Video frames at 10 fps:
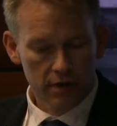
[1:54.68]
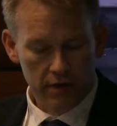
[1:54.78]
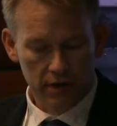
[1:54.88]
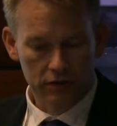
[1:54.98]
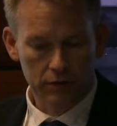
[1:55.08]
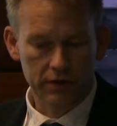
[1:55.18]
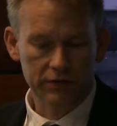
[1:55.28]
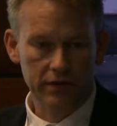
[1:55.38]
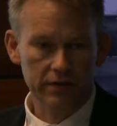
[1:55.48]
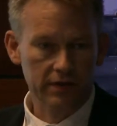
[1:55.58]
into
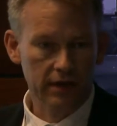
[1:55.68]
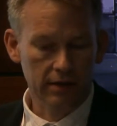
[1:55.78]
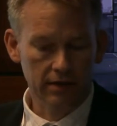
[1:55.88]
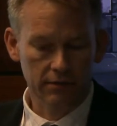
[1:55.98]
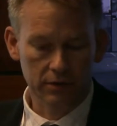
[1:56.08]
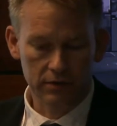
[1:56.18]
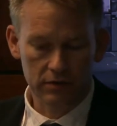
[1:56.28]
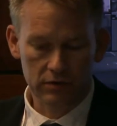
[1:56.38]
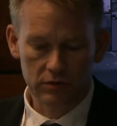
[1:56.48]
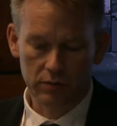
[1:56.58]
different studies
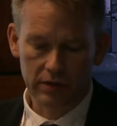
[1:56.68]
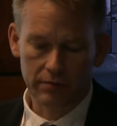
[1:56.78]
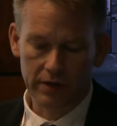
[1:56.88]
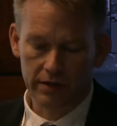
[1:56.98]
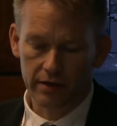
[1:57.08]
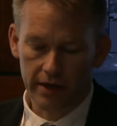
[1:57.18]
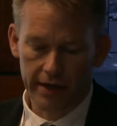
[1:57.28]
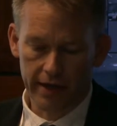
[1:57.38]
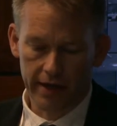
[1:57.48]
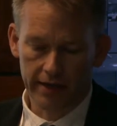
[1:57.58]
which will be
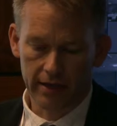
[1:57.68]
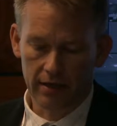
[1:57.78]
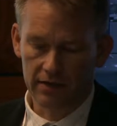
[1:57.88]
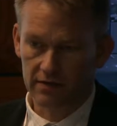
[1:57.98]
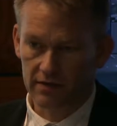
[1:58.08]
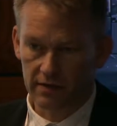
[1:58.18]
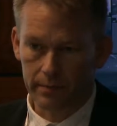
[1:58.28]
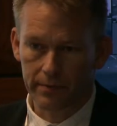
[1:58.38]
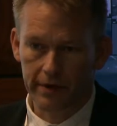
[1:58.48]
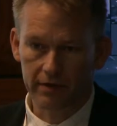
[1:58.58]
analyzed
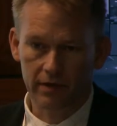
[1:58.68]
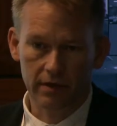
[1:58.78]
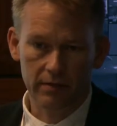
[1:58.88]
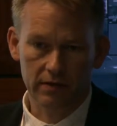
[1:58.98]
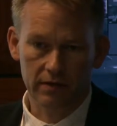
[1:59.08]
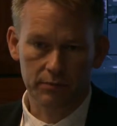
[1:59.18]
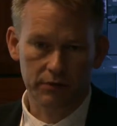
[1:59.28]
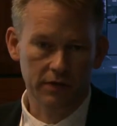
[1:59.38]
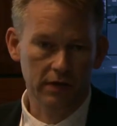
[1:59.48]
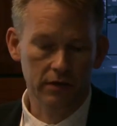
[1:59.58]
separately, but the
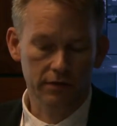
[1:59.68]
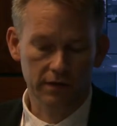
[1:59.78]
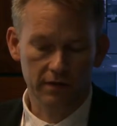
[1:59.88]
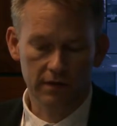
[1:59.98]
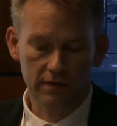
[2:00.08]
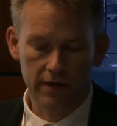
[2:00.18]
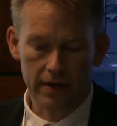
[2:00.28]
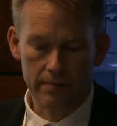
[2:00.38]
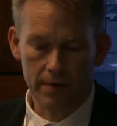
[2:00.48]
procedures is the same.